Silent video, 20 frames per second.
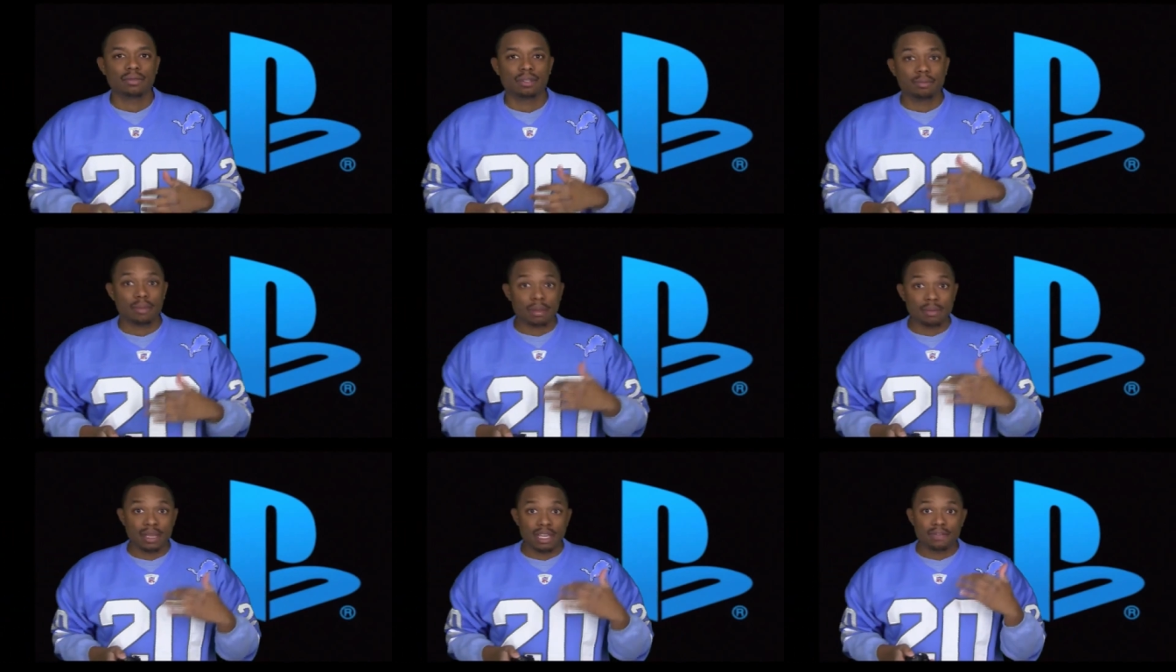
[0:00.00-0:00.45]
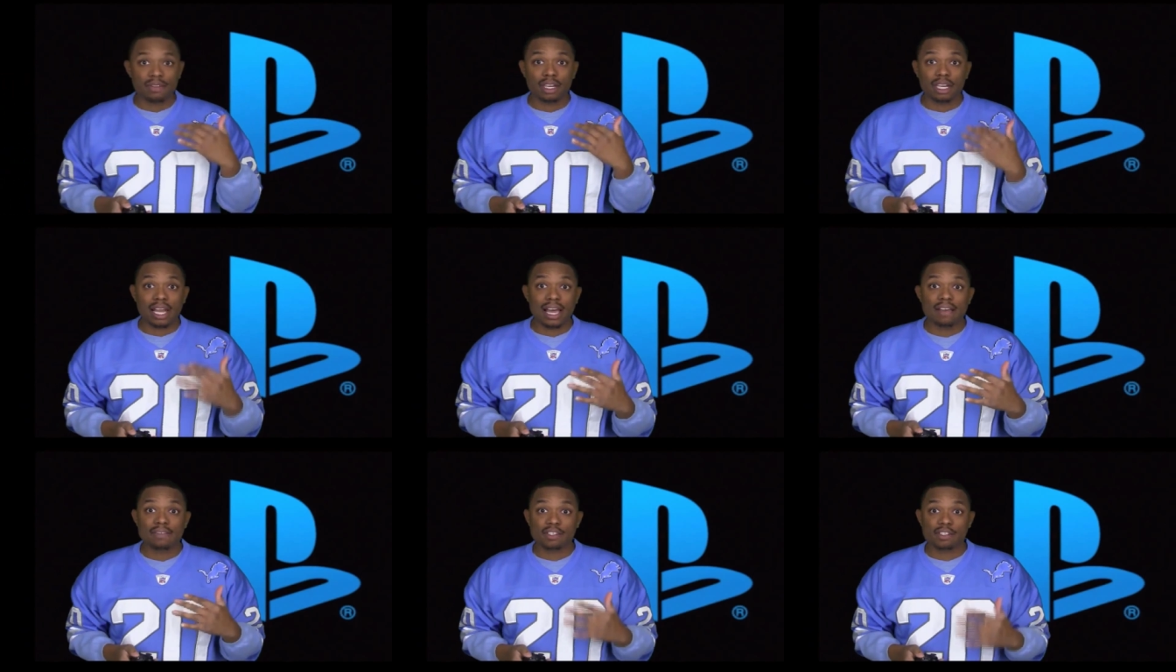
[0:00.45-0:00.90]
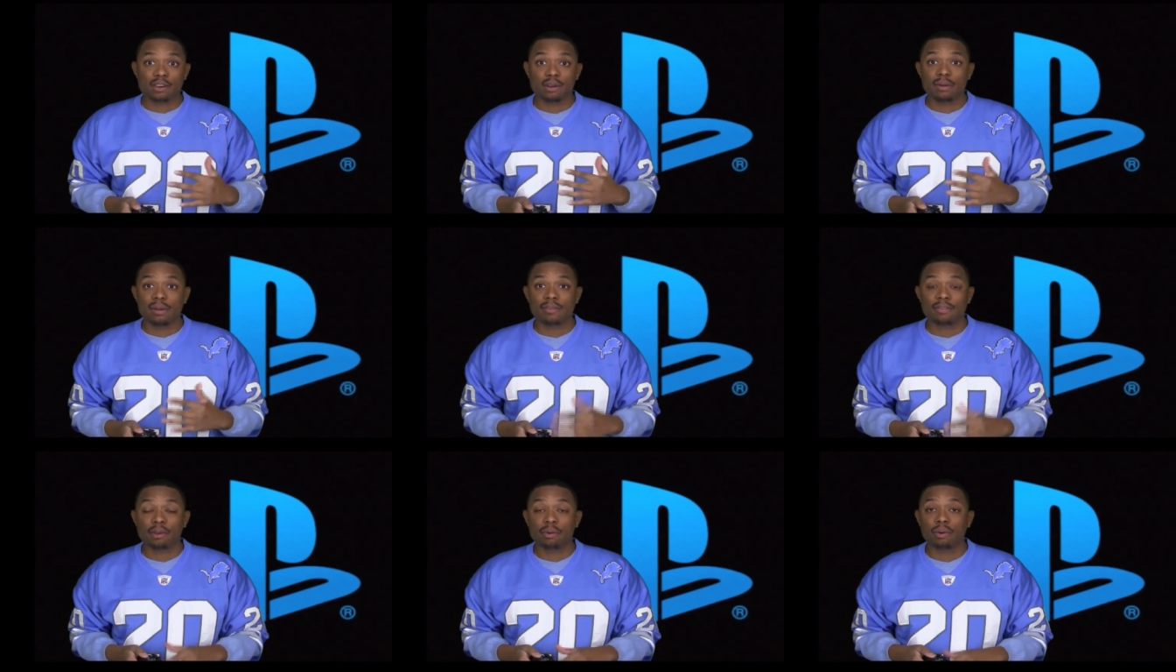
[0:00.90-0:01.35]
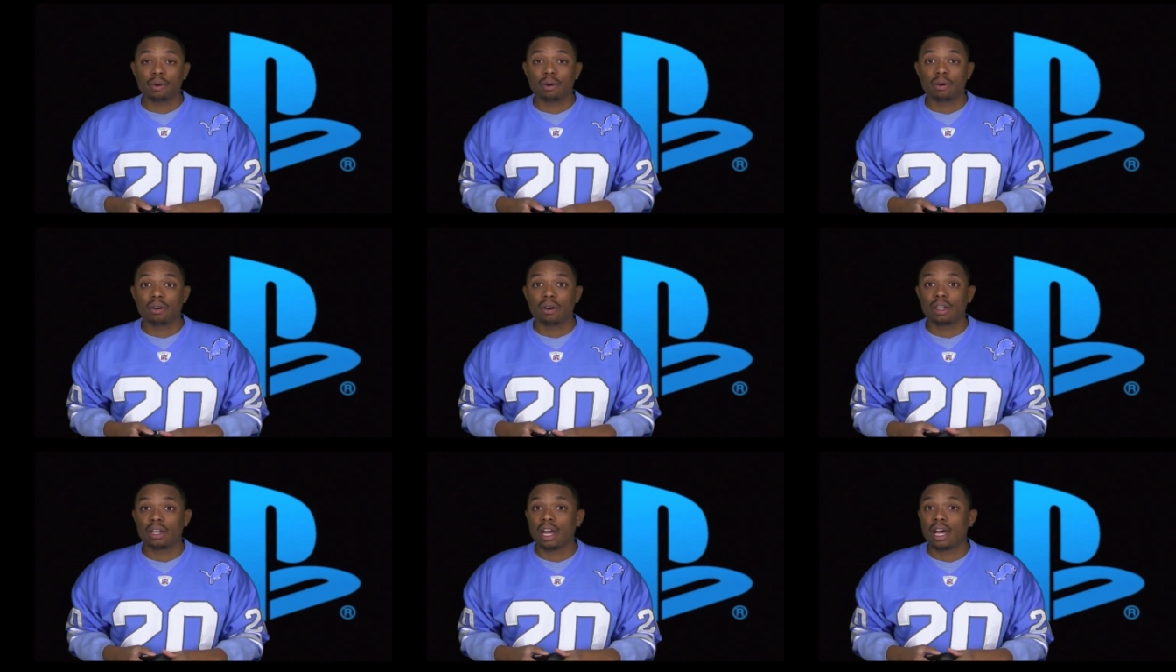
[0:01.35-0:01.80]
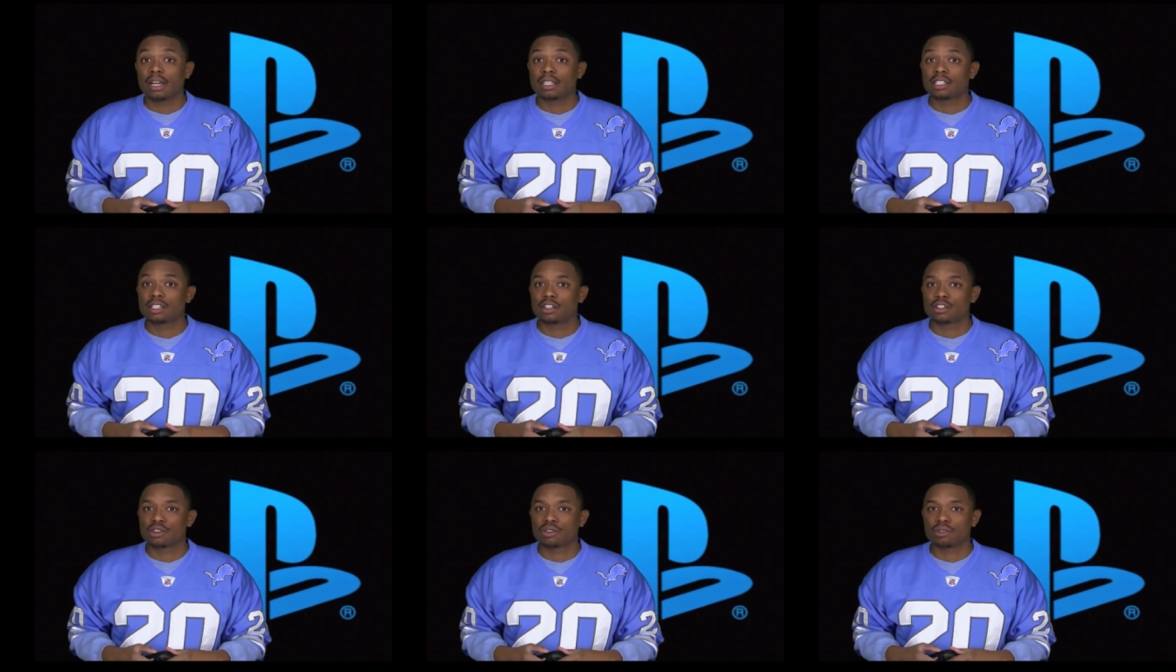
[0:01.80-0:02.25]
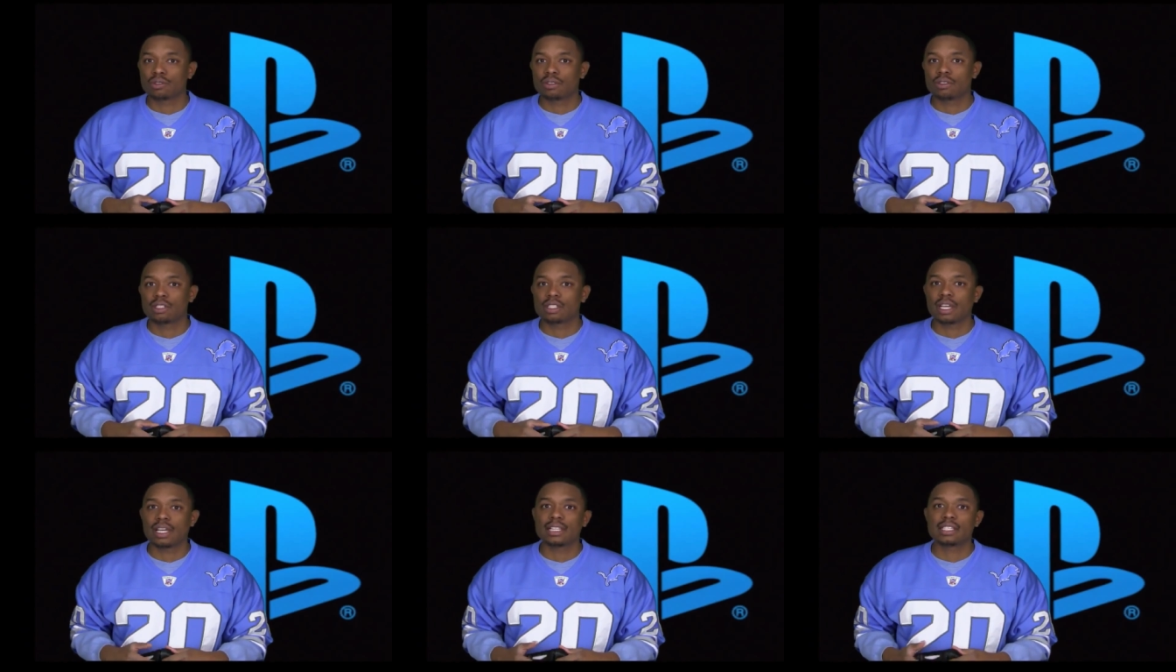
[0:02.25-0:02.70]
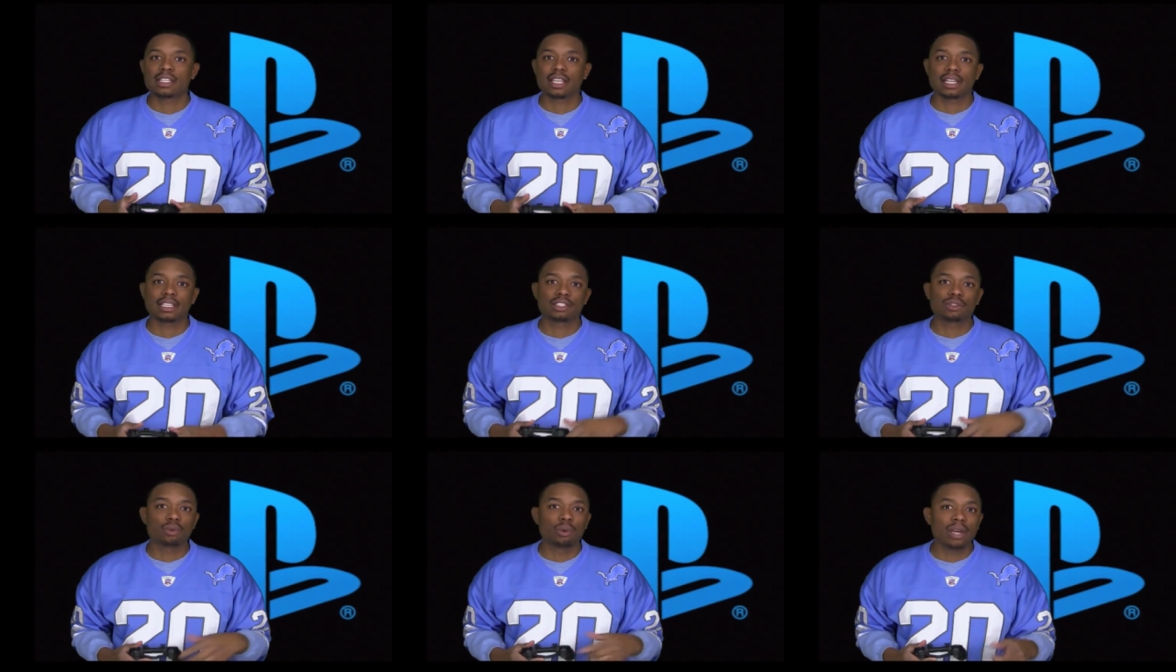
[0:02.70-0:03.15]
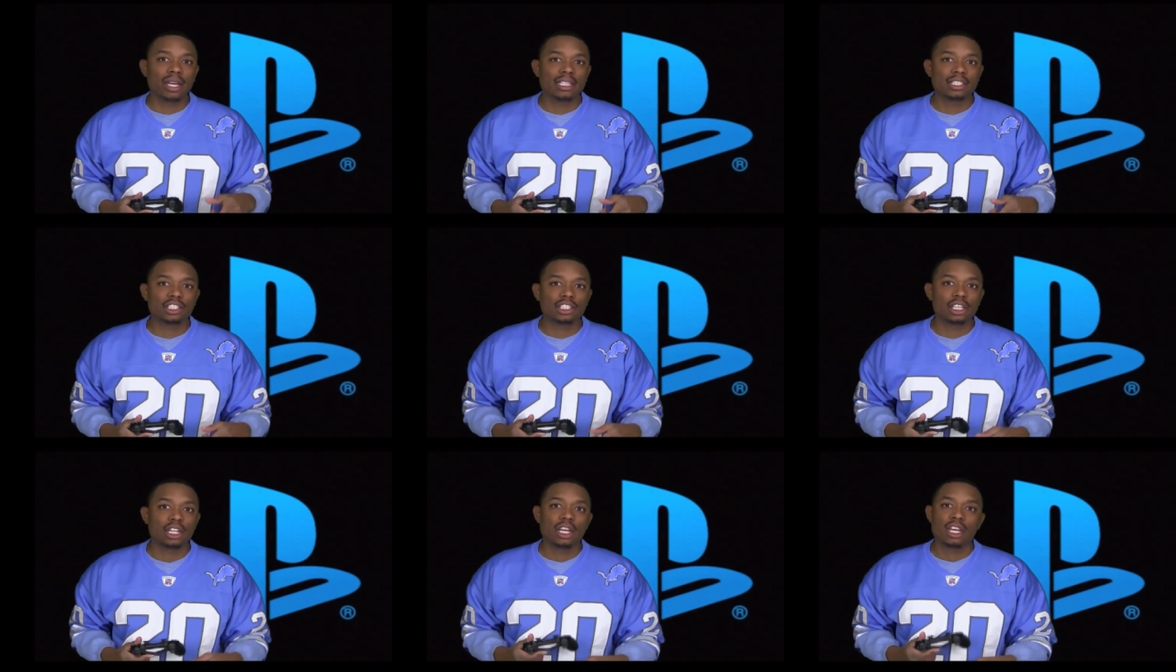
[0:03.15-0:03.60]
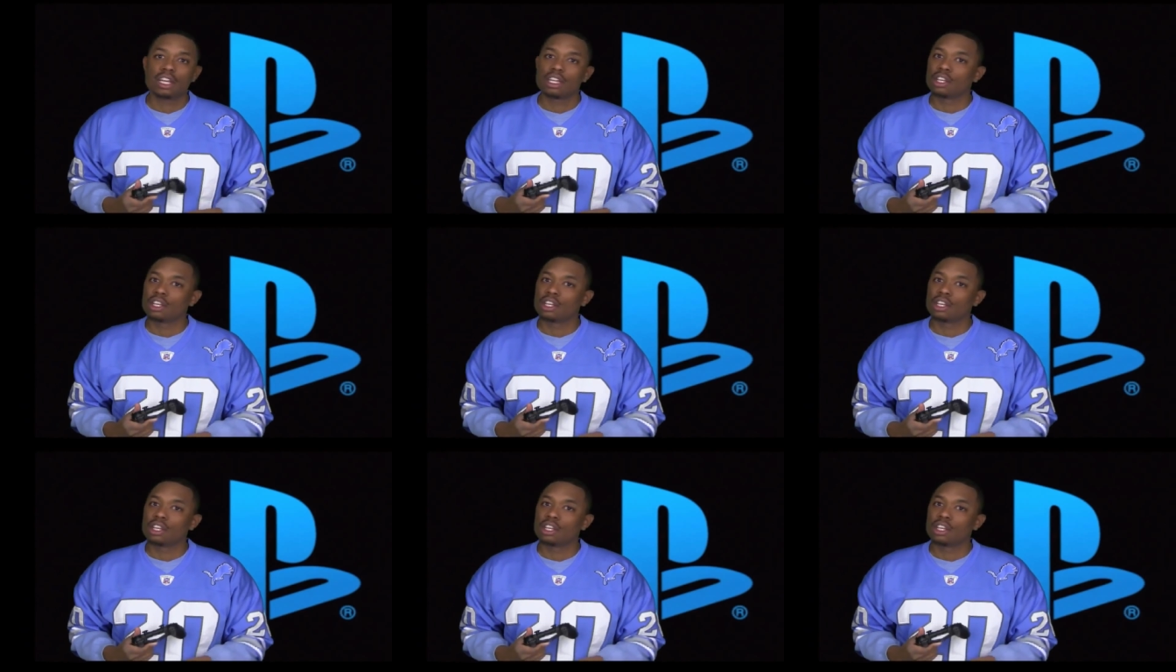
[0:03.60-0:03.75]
maybe even live stream, if you will, on social sites like Twitch.